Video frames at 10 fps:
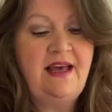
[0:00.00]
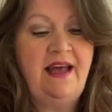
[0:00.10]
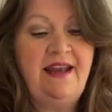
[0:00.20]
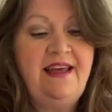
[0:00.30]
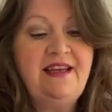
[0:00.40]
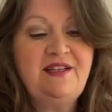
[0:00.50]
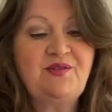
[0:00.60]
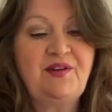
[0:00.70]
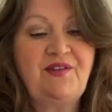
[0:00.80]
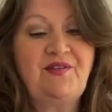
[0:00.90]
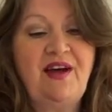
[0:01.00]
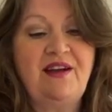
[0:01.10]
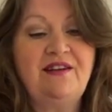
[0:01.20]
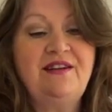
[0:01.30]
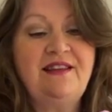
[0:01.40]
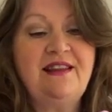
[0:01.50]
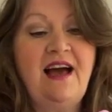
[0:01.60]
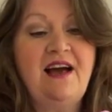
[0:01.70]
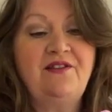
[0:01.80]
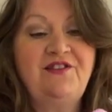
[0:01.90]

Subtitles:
and here's one I found. Look at that.